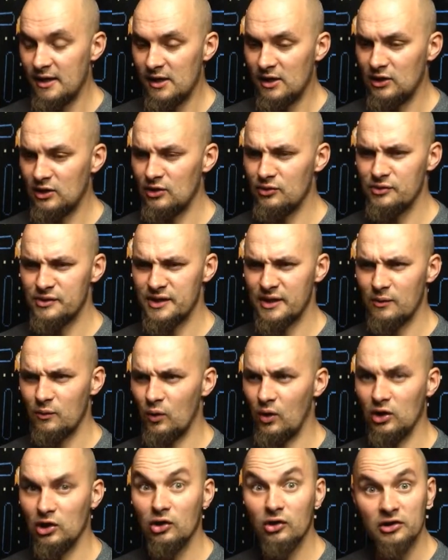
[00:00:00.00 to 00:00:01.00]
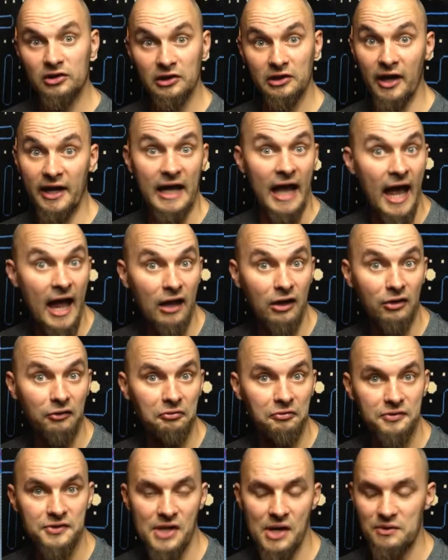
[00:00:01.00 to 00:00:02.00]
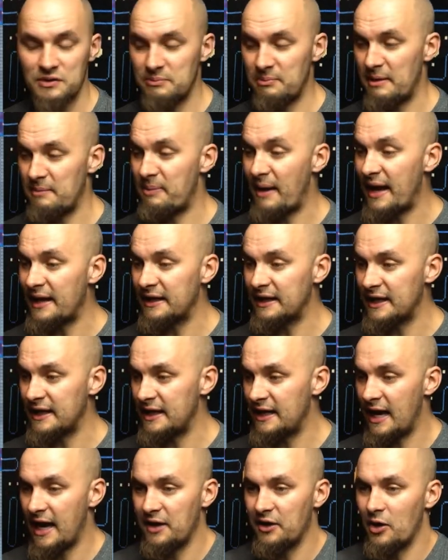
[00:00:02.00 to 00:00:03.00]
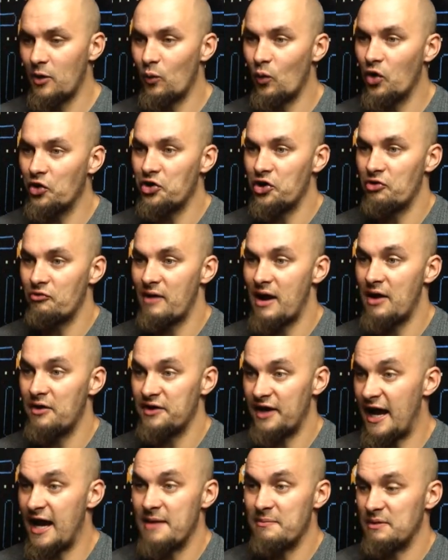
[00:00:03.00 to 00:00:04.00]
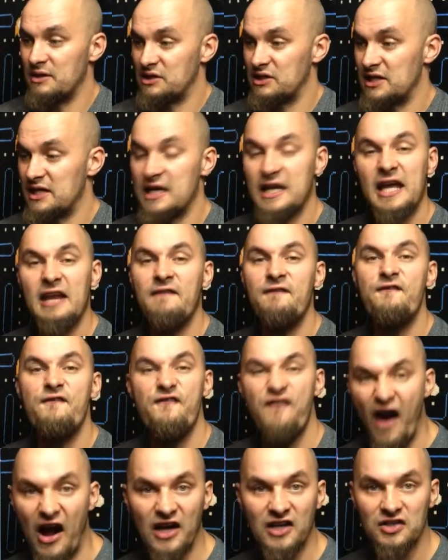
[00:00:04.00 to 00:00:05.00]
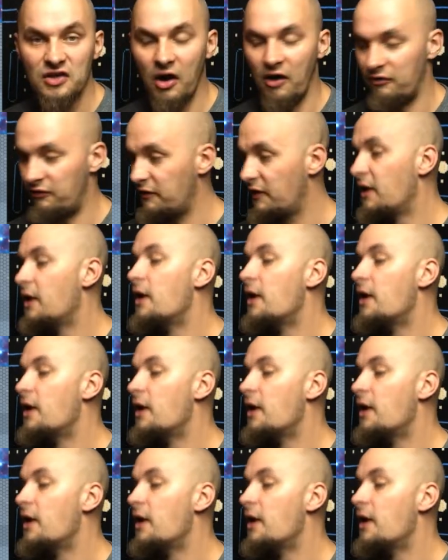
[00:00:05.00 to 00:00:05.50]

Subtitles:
losing what looked like health, so it was a bit panicky, and I wandered around aimlessly, getting fucked off.